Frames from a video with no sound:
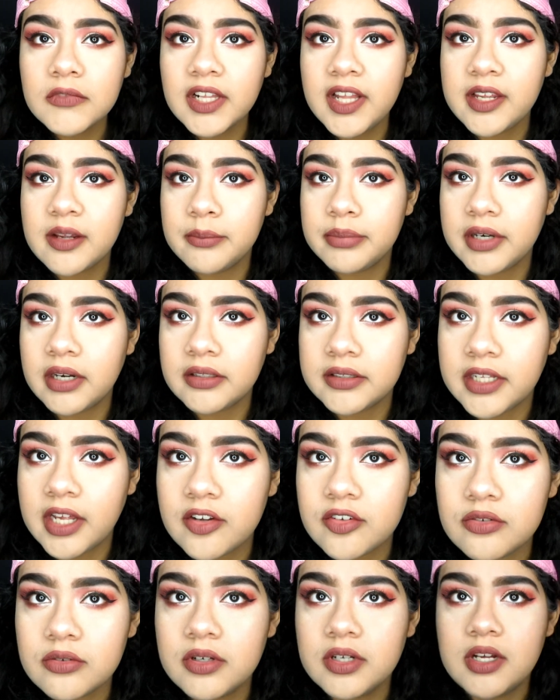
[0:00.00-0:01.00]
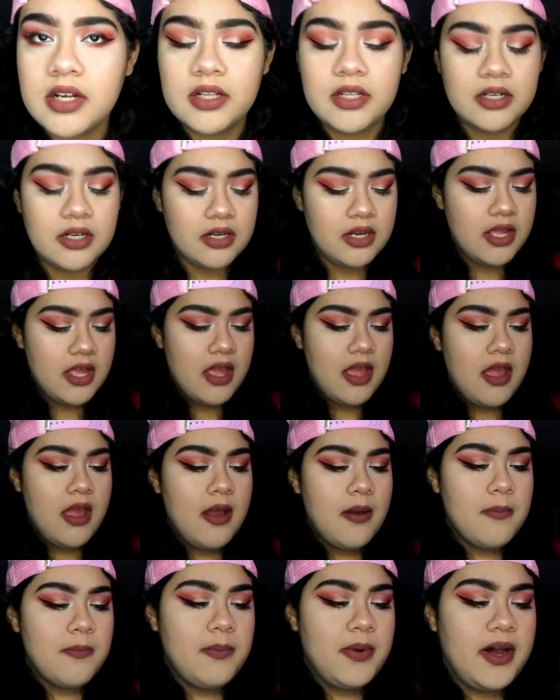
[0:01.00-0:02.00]
like a brown natural color,
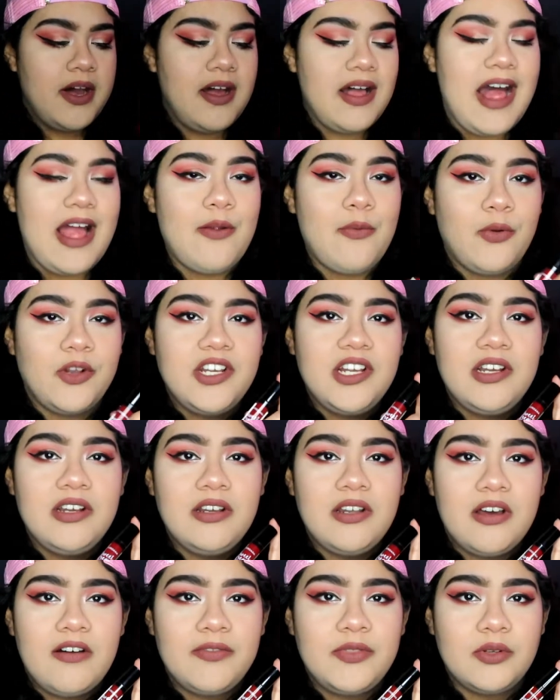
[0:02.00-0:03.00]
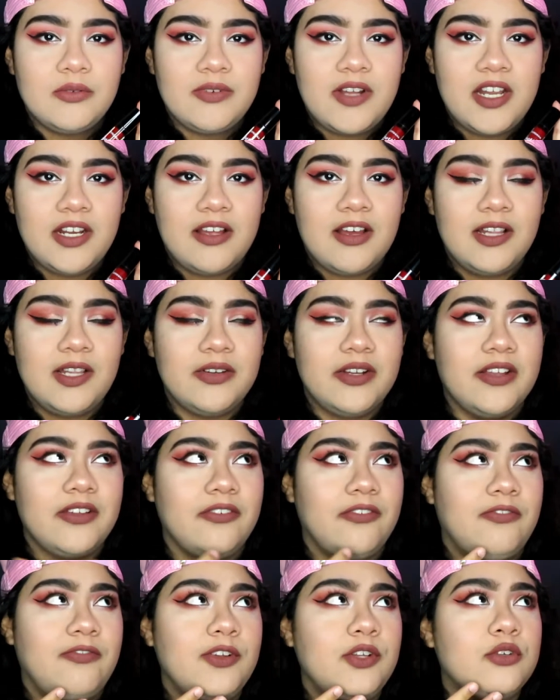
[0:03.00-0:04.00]
but I really love the red color.
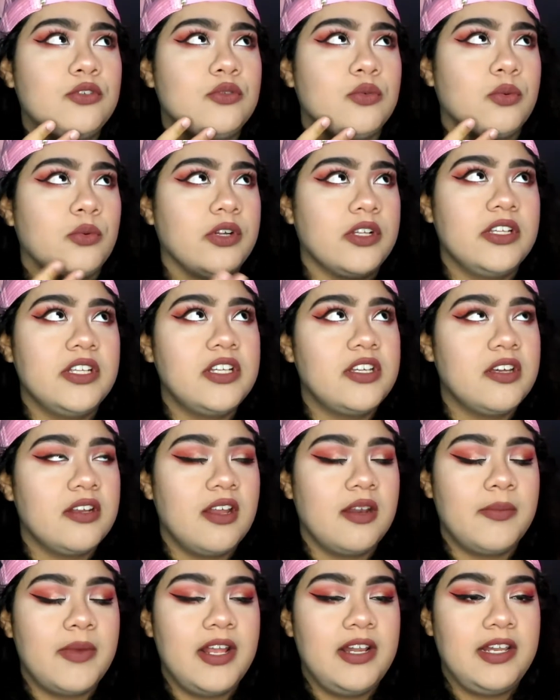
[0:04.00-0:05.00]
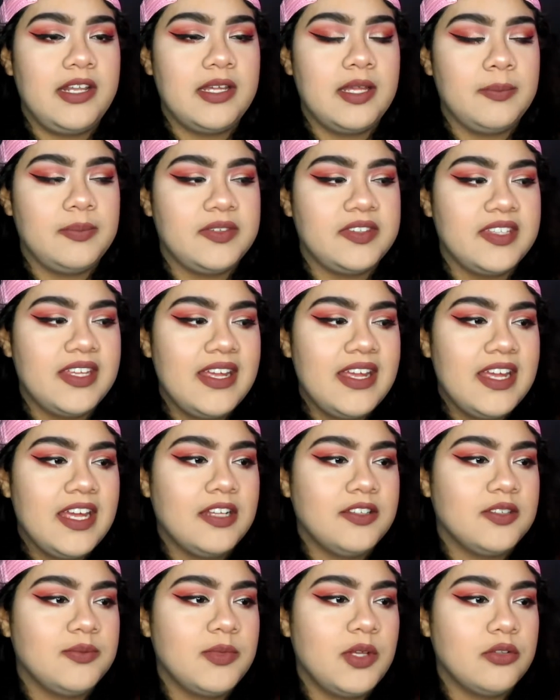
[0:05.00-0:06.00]
It feels really good on my lips.
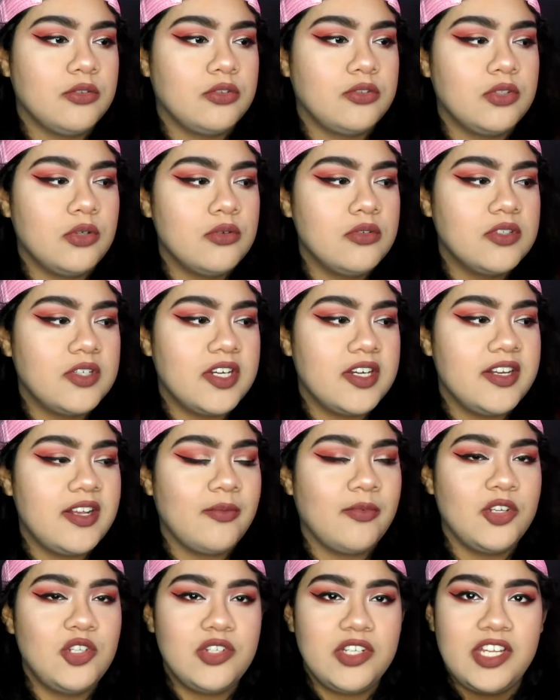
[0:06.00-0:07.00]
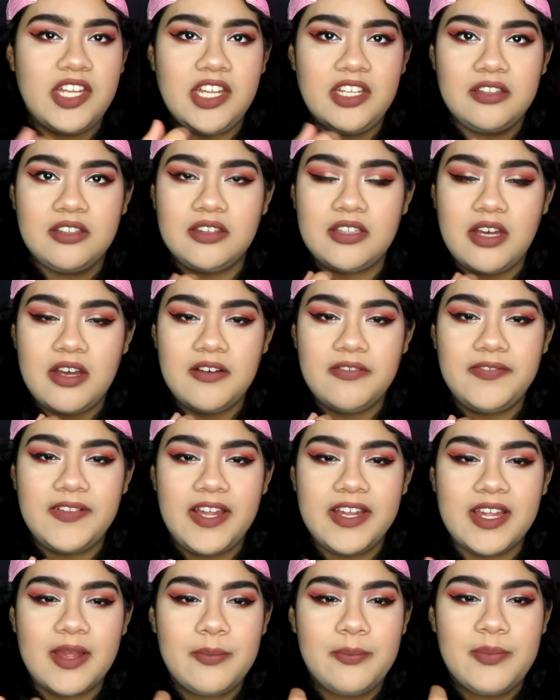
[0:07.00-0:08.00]
It smells so good, and when you eat stuff,
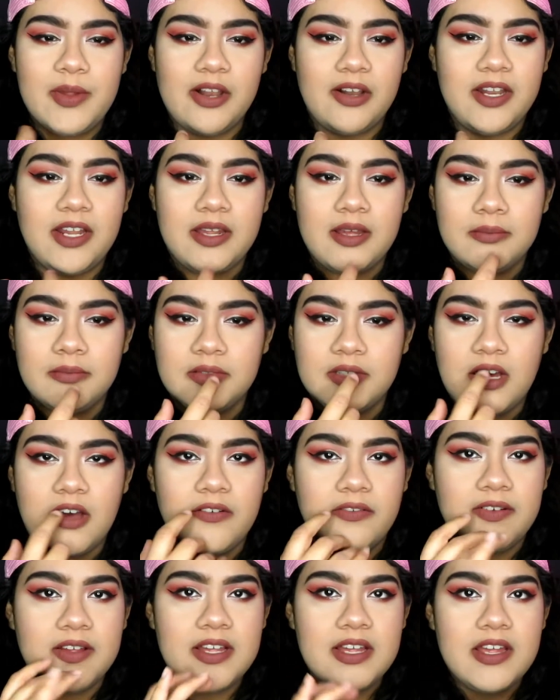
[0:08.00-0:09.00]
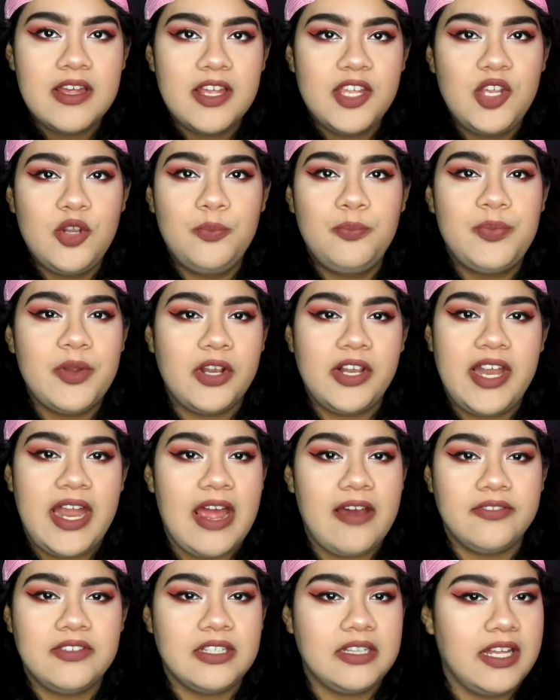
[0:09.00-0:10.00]
like, it barely comes off. You barely
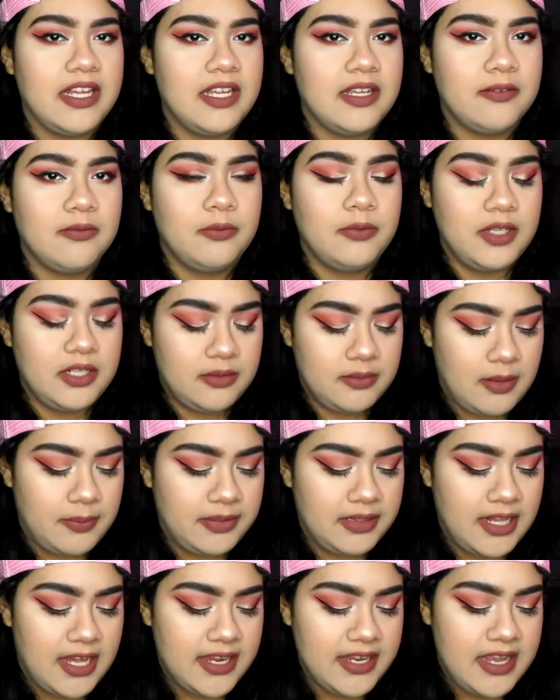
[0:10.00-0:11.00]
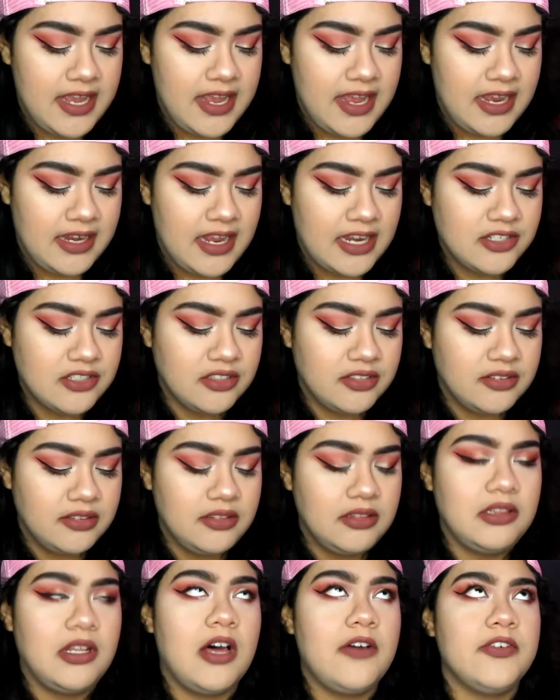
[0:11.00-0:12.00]
have to like reapply it, and I just
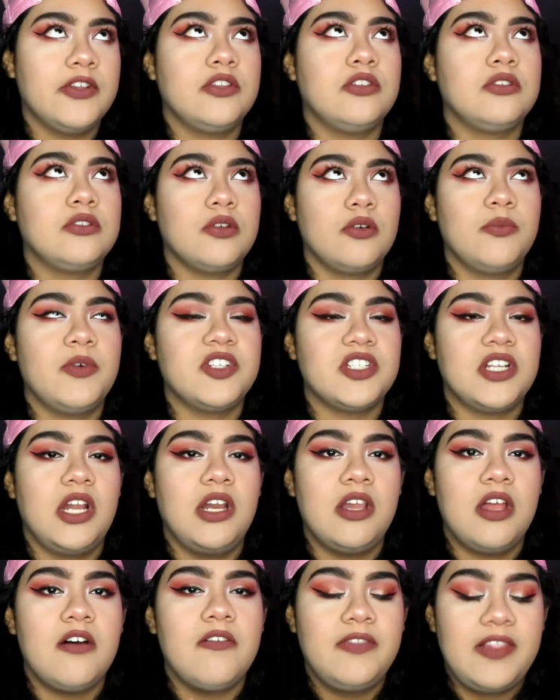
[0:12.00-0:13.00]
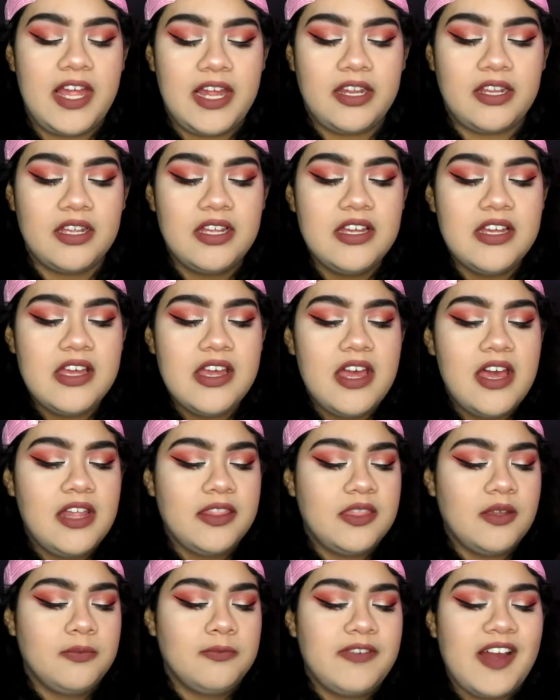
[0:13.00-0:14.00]
love it so much. I love like
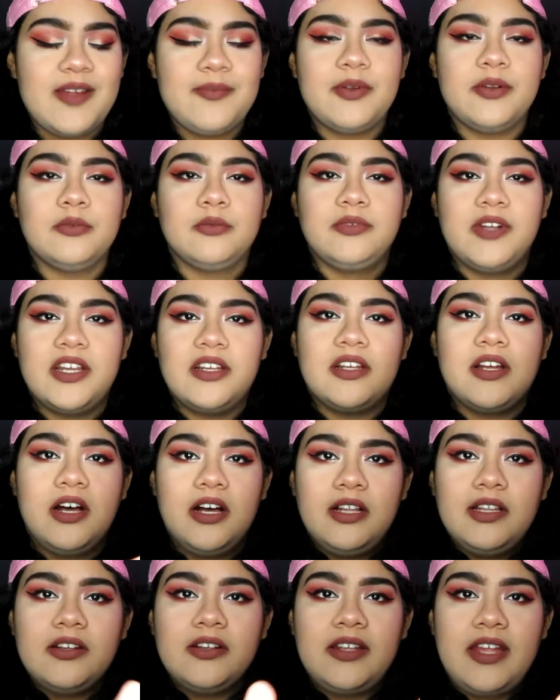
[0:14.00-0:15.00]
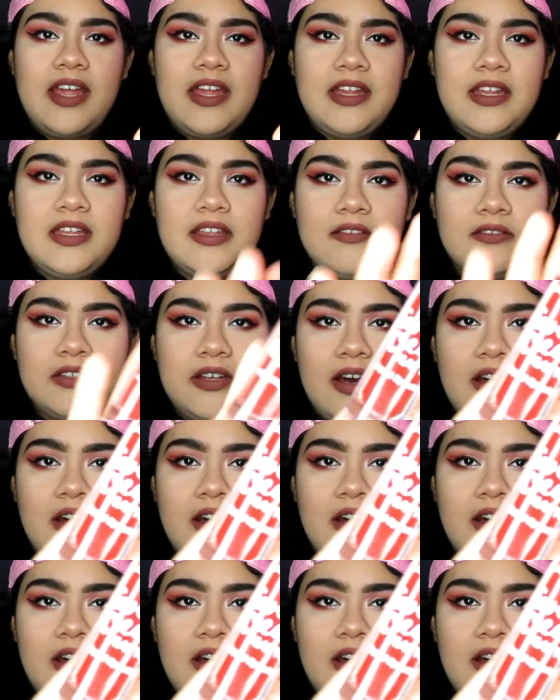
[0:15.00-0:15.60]
the vibrant red color that it gives